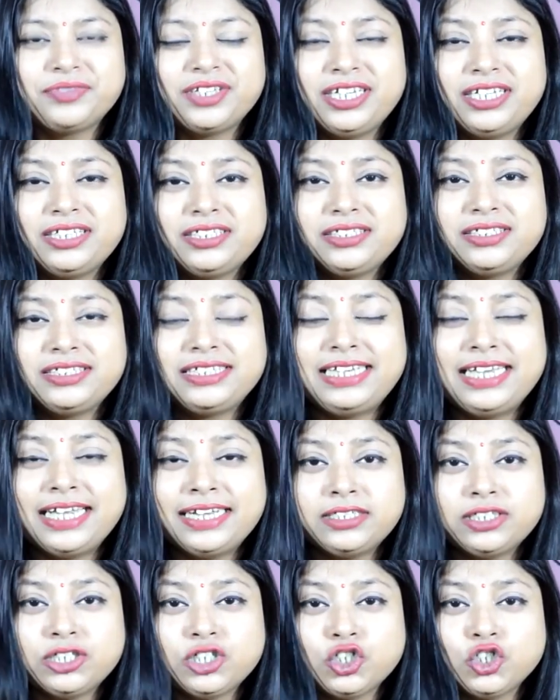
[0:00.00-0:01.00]
it
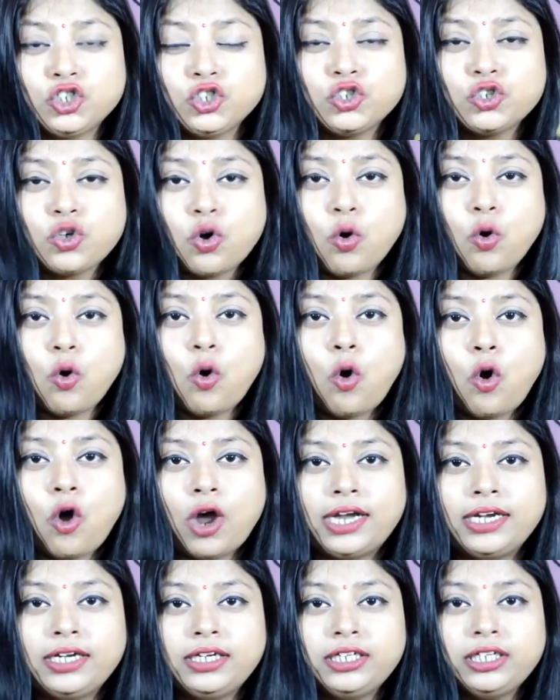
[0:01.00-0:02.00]
gets so
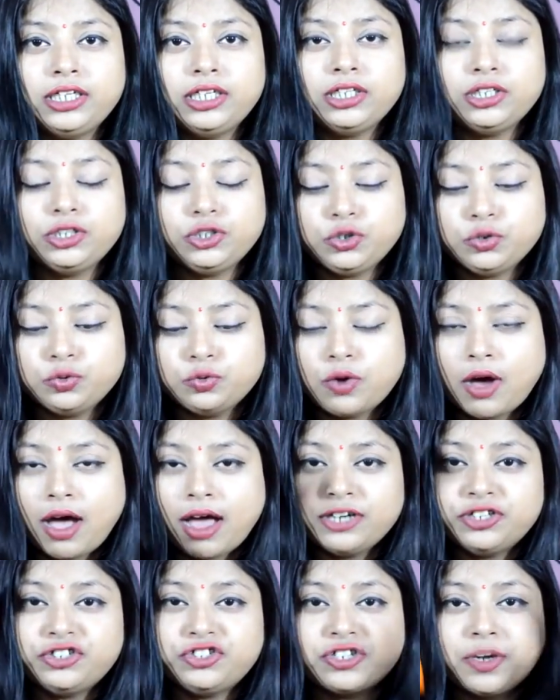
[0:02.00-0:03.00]
oily, you
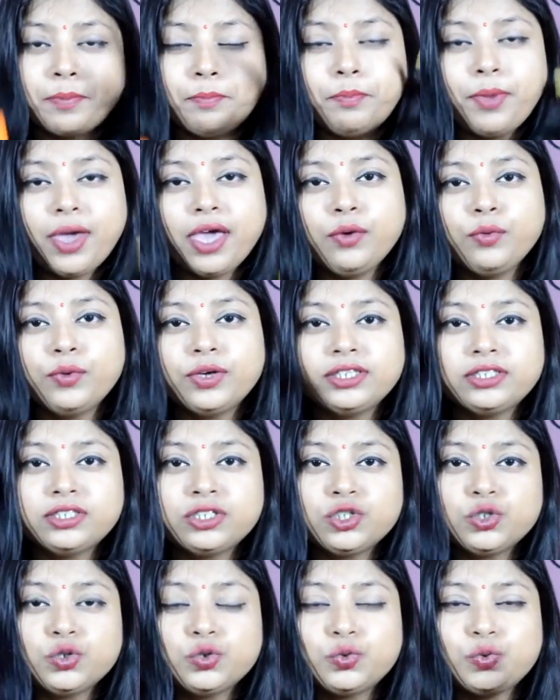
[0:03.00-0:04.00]
are dripping with
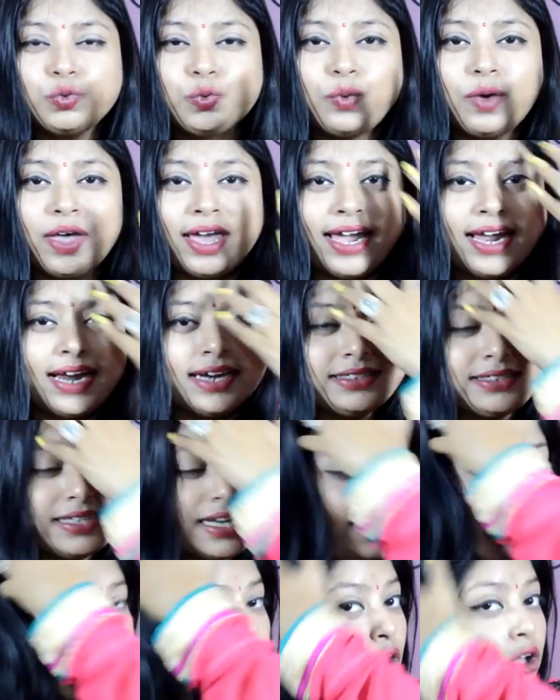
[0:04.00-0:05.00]
sweat
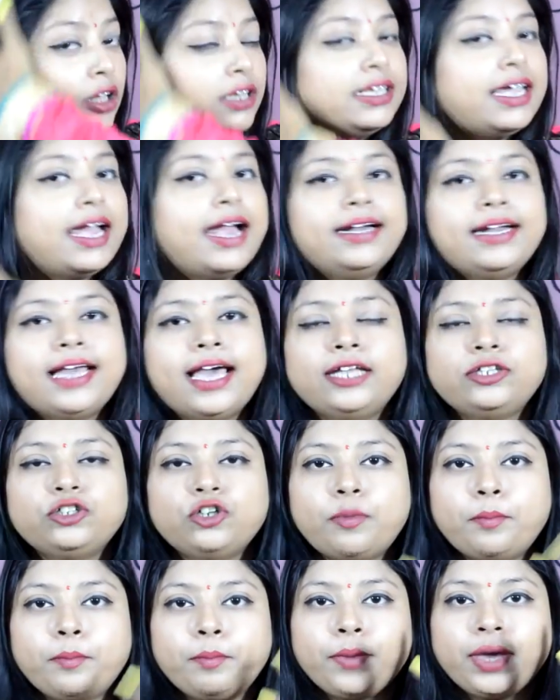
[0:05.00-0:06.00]
and all that, and
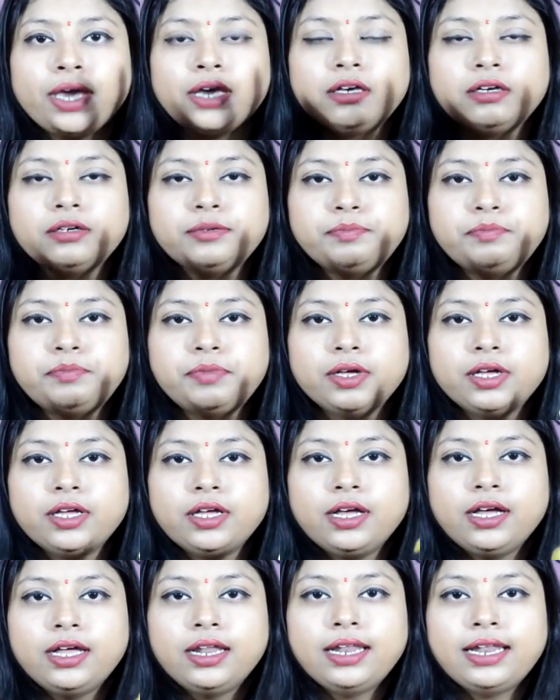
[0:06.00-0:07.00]
your
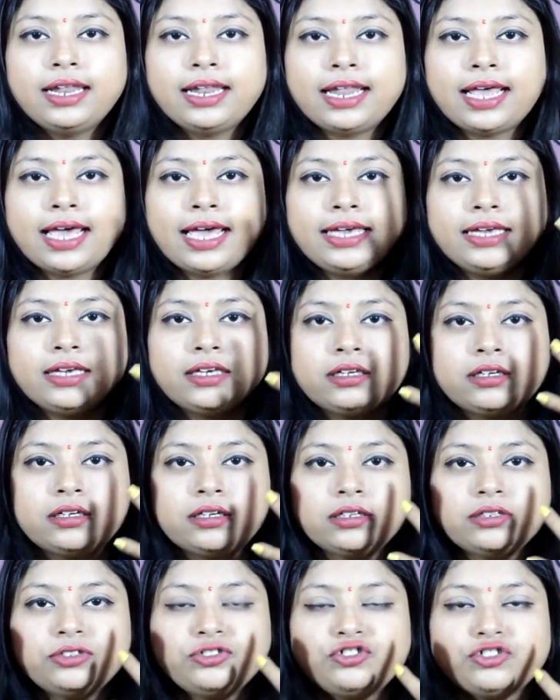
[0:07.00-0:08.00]
makeup
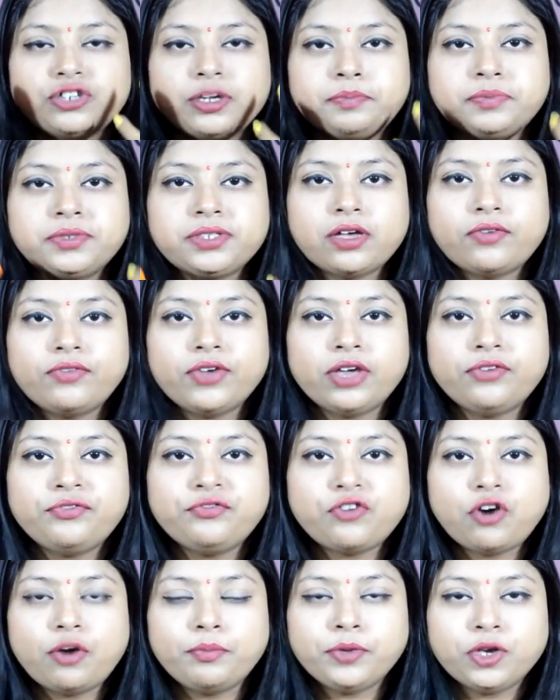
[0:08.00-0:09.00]
like drips away
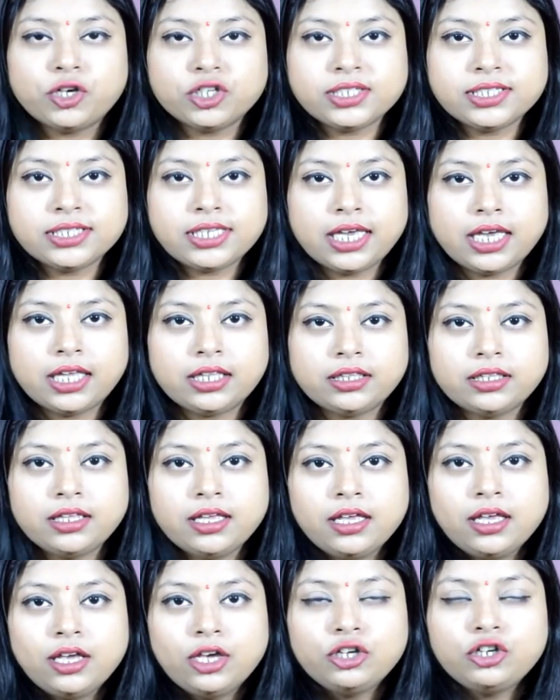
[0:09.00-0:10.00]
from your skin,
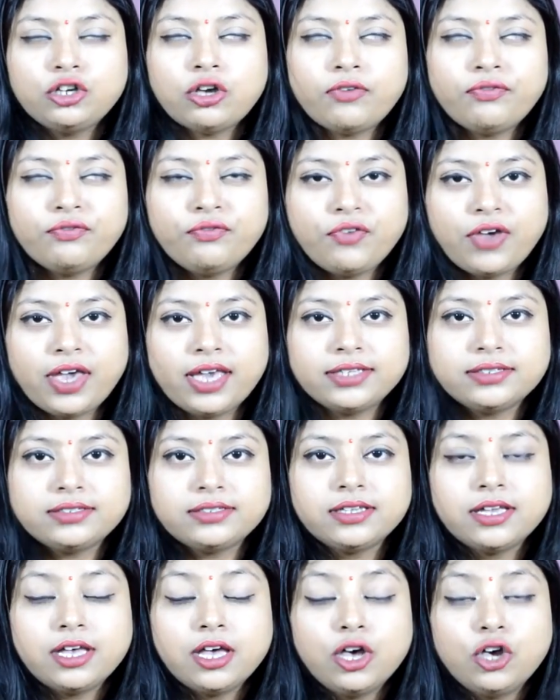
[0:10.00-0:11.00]
your face.
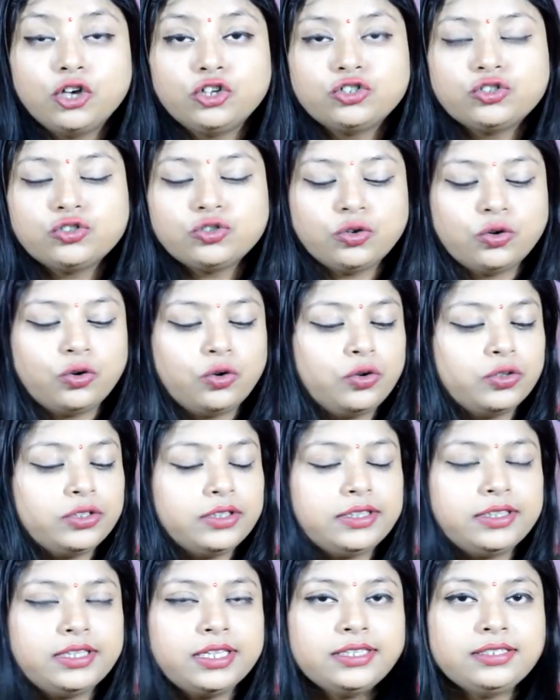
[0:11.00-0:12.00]
So
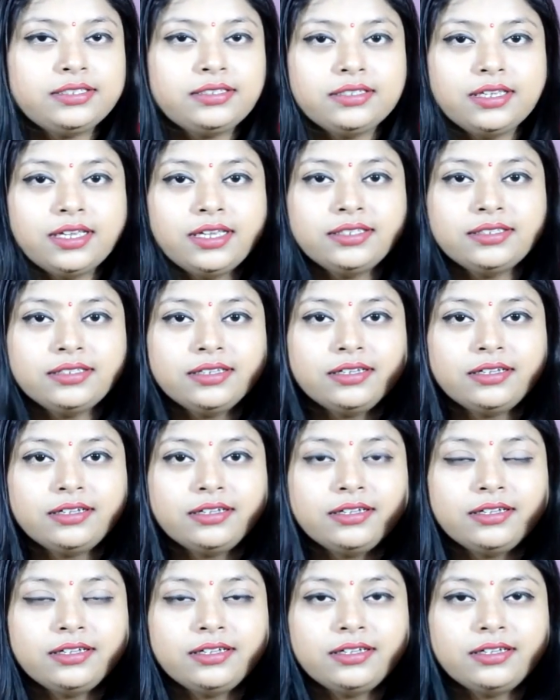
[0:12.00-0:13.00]
this is
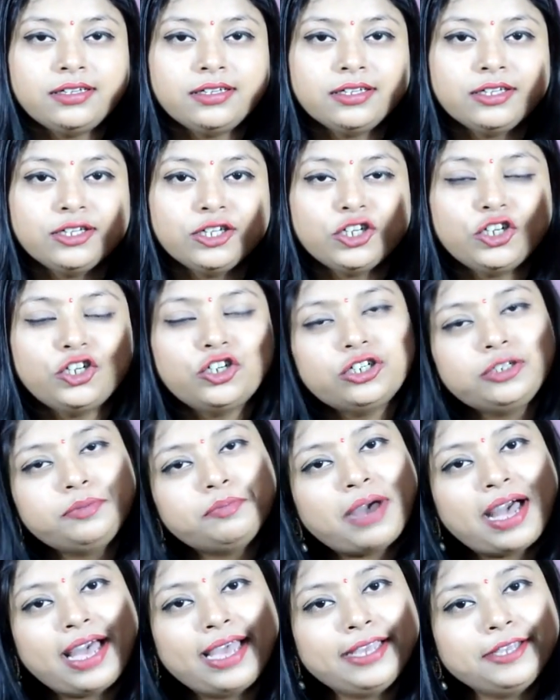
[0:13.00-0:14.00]
a
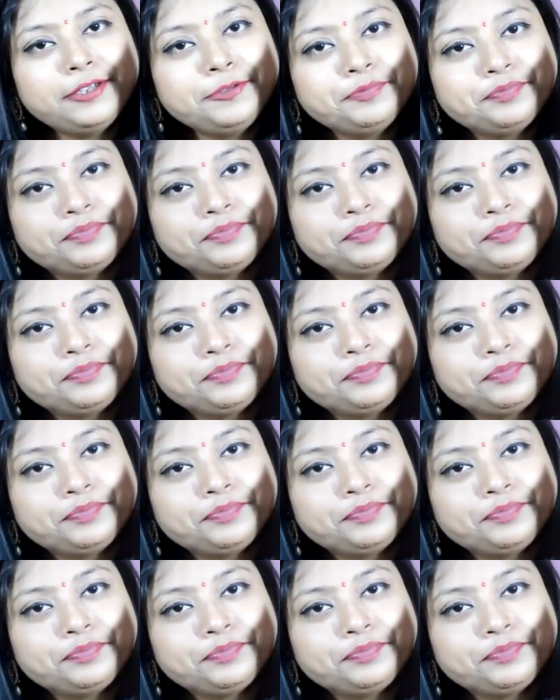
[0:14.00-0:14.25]
good buy.